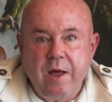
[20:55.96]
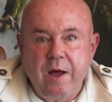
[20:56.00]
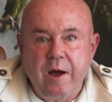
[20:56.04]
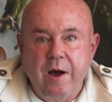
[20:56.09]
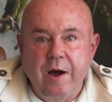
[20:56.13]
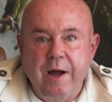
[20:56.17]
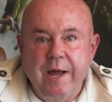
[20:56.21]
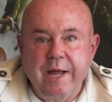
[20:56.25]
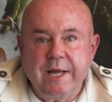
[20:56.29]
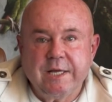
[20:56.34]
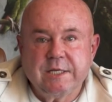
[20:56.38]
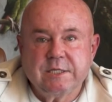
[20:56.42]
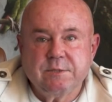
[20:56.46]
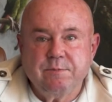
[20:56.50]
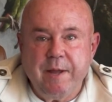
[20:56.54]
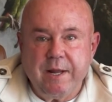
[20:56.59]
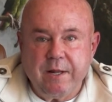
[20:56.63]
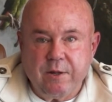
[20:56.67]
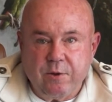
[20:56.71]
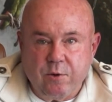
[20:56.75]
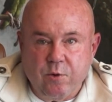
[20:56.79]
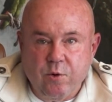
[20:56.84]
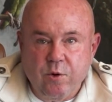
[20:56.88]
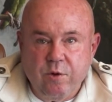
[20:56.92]
I
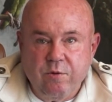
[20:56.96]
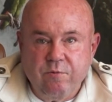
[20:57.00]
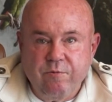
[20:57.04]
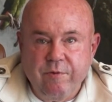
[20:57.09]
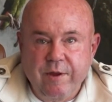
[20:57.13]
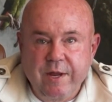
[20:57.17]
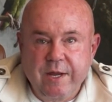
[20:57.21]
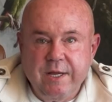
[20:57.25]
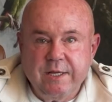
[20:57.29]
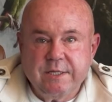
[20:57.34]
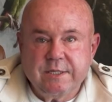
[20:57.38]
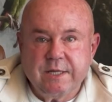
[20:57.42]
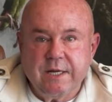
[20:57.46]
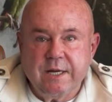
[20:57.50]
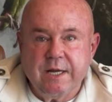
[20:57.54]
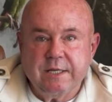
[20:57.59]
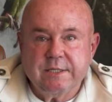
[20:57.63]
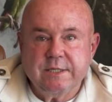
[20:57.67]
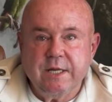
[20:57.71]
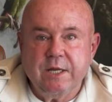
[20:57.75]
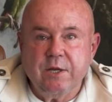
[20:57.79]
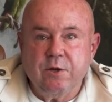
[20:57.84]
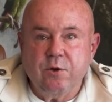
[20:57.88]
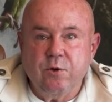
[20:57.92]
expect good things and I
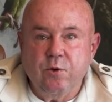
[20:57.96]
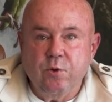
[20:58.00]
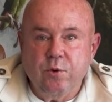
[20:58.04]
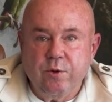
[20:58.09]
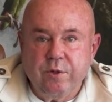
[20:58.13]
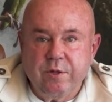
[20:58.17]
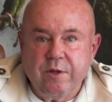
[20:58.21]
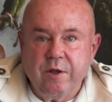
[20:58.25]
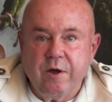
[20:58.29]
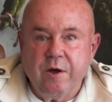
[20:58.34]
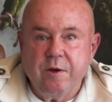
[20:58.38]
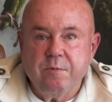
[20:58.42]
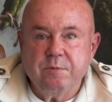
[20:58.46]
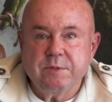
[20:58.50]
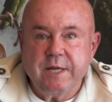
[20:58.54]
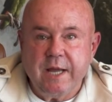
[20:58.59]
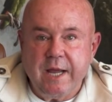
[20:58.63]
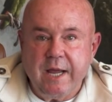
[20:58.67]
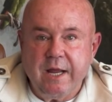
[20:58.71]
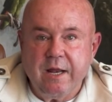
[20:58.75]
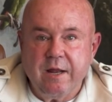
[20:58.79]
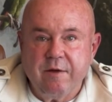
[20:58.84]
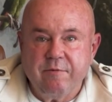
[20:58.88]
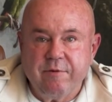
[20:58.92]
see good times
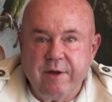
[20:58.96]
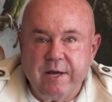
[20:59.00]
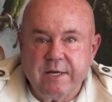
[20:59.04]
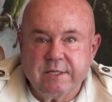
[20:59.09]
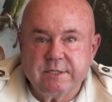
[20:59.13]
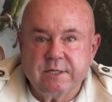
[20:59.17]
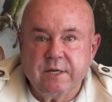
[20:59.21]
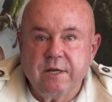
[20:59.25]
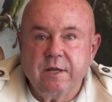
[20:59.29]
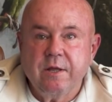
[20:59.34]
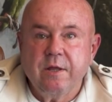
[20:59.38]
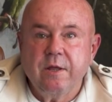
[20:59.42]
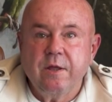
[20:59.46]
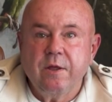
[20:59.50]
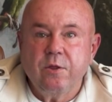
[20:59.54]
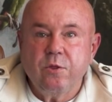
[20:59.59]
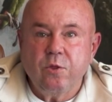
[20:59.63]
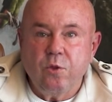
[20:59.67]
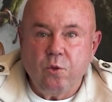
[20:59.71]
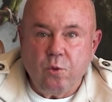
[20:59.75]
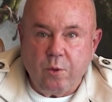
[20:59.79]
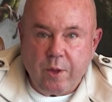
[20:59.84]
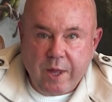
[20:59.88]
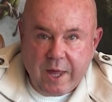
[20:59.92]
ahead of us.
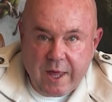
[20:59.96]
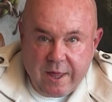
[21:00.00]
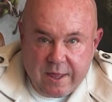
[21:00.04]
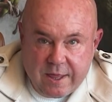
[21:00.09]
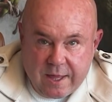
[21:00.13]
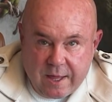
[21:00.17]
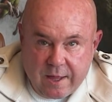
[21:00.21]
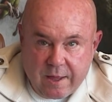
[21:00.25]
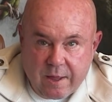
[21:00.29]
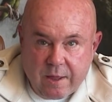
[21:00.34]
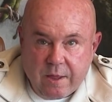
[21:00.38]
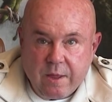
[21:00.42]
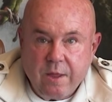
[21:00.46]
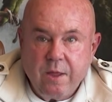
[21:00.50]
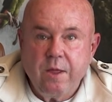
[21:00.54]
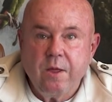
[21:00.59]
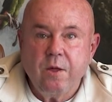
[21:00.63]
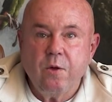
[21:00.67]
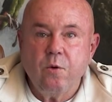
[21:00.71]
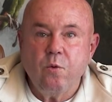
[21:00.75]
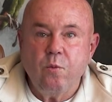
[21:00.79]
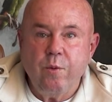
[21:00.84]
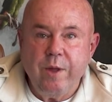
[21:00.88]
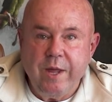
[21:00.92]
Together,
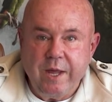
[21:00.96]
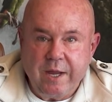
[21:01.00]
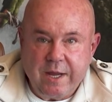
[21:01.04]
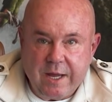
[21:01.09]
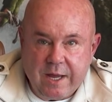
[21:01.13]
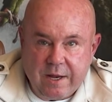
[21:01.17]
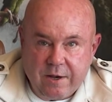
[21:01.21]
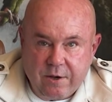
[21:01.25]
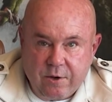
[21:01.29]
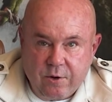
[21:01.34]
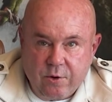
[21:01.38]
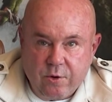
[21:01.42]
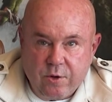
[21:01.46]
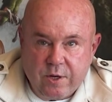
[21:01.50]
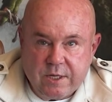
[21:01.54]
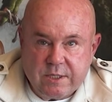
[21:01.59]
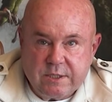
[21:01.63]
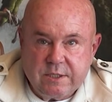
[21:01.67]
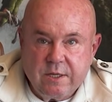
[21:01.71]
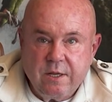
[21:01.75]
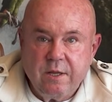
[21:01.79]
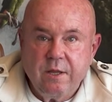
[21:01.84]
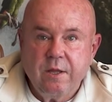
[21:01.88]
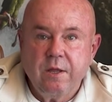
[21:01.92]
we can do this.